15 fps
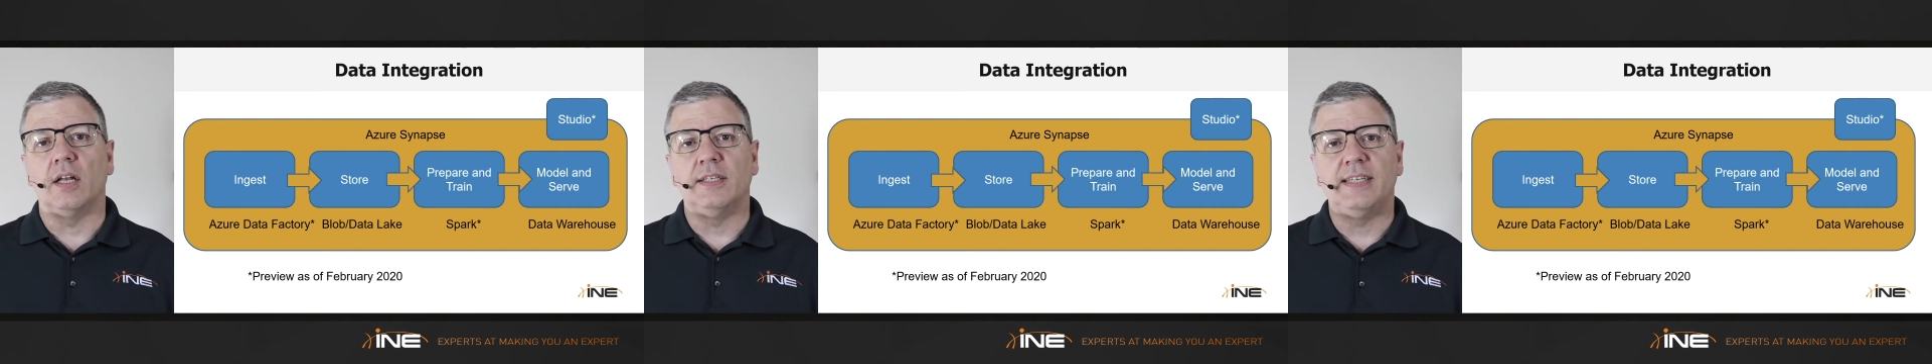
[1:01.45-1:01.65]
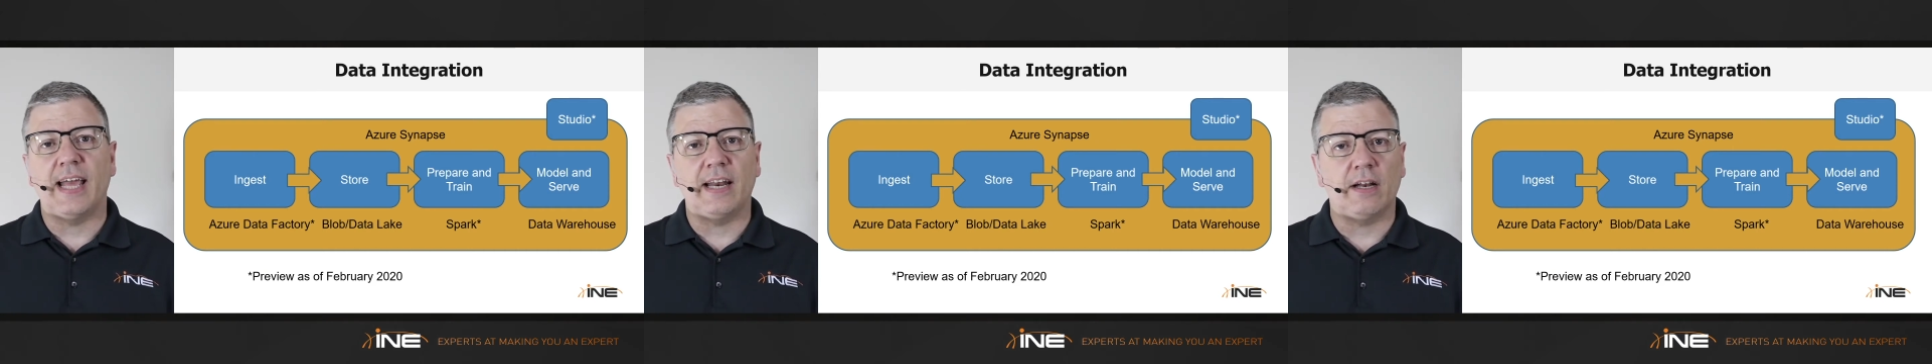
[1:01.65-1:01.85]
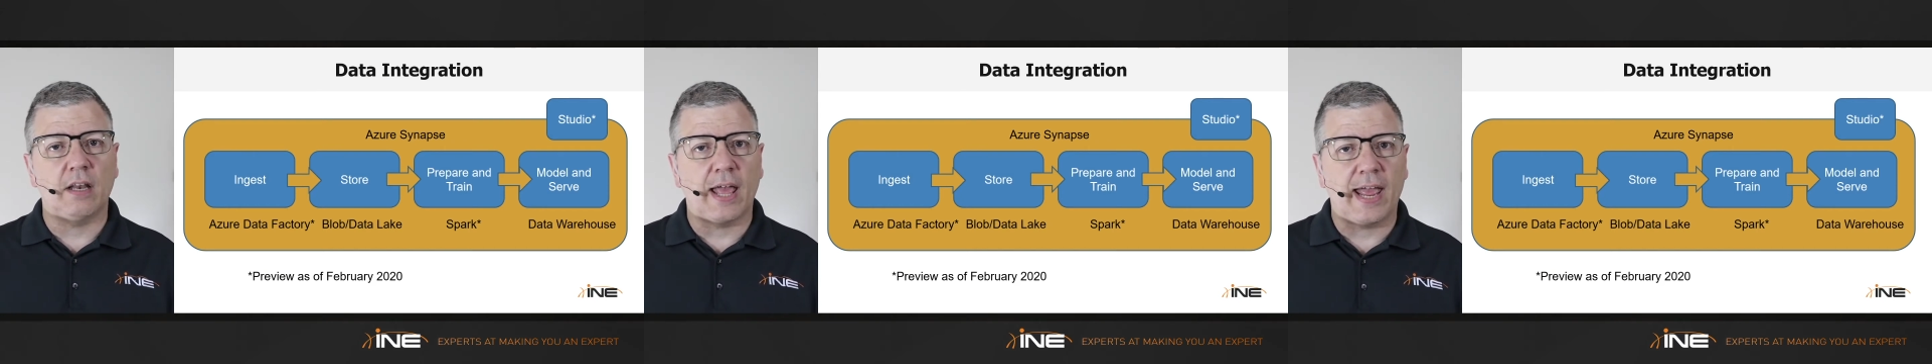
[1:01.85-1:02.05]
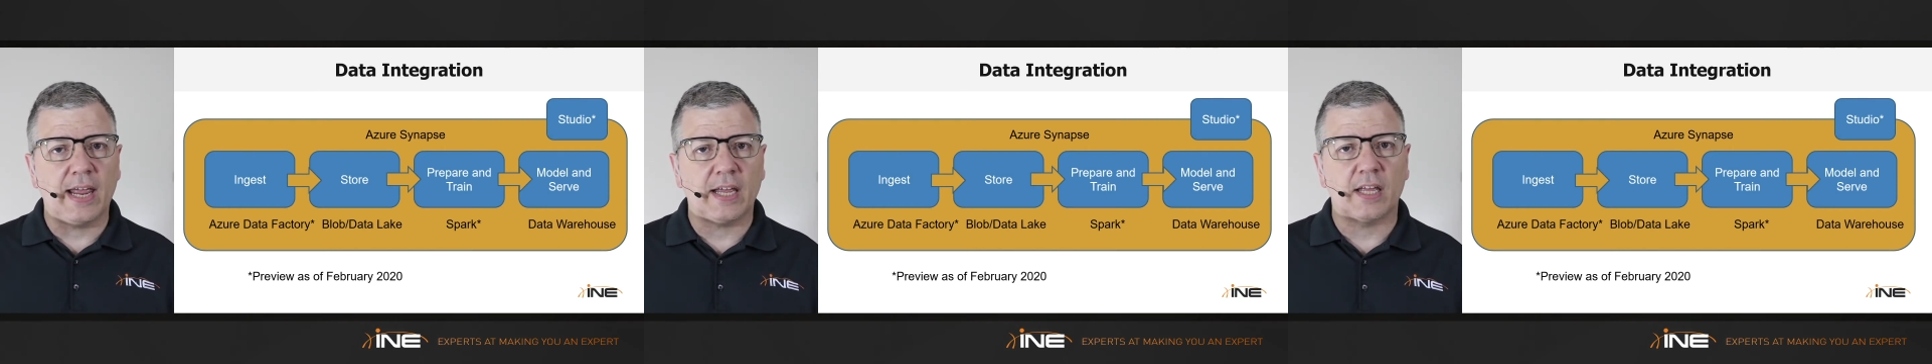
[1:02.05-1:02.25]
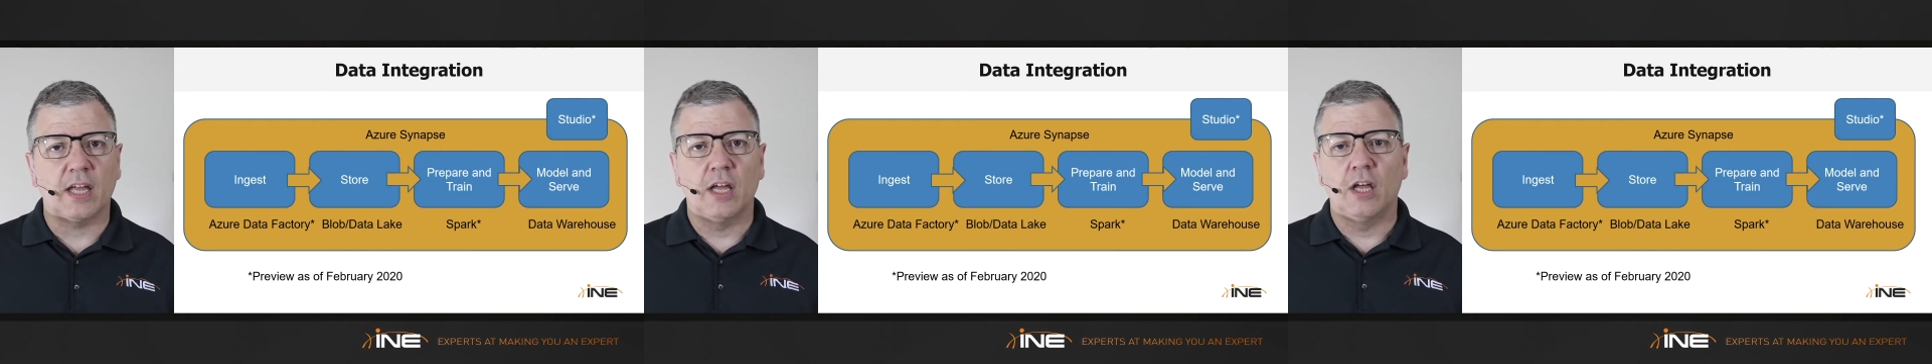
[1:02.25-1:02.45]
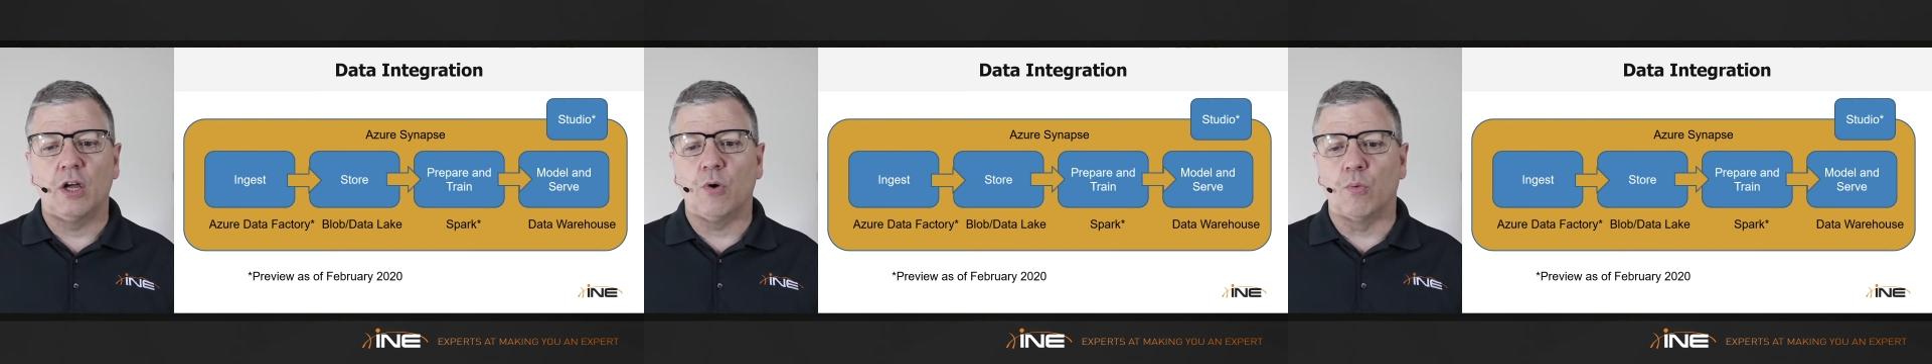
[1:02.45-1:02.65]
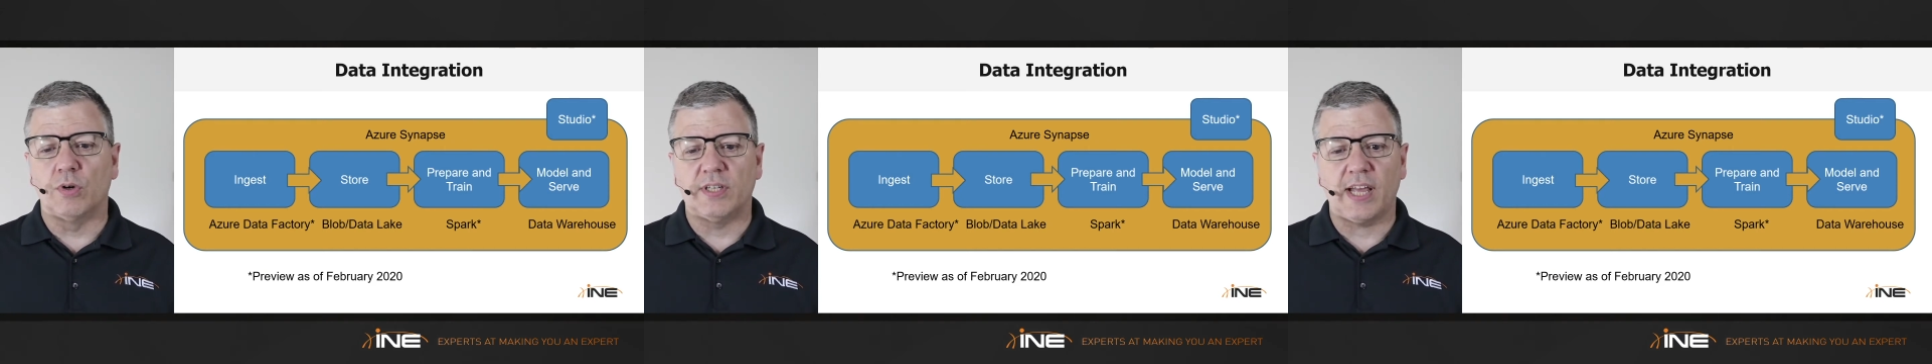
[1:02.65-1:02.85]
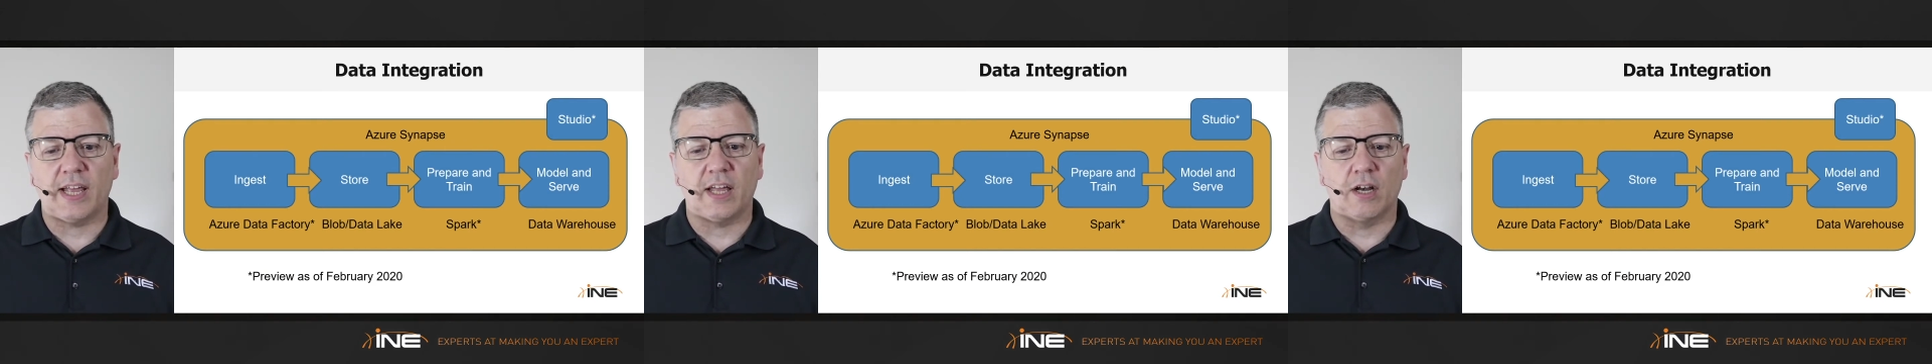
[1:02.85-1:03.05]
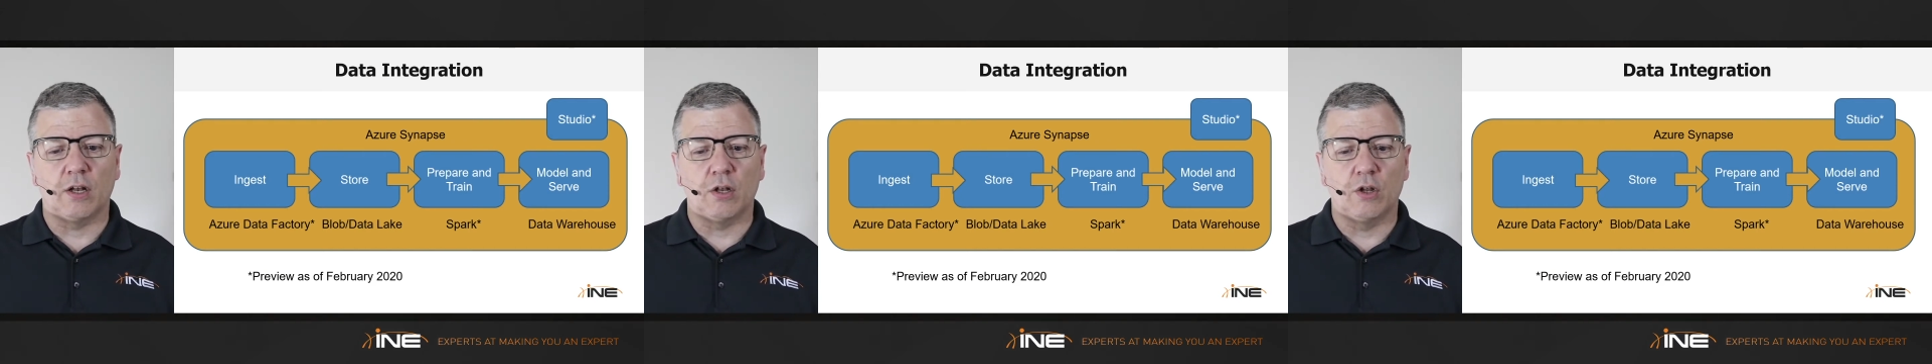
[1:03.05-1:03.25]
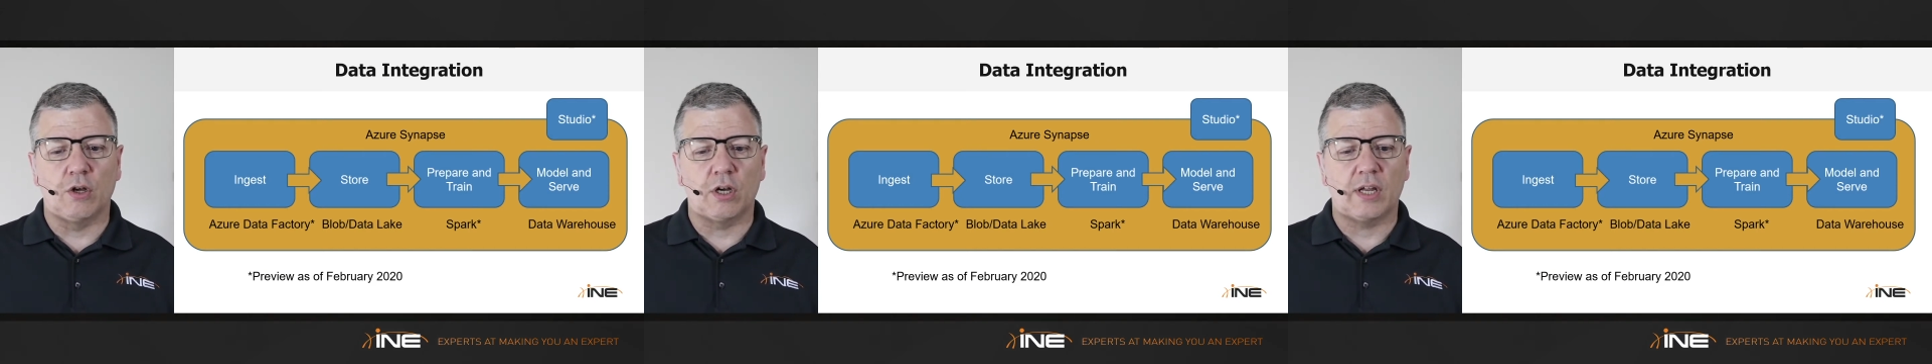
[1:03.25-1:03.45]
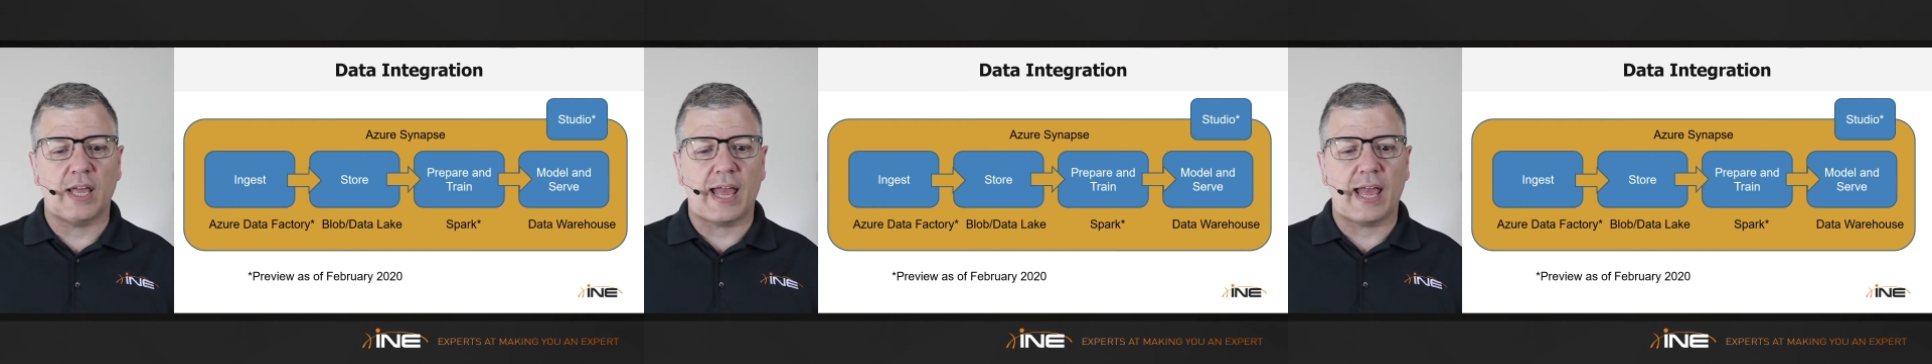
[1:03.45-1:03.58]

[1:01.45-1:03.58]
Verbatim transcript: Data Lake. We're taking a look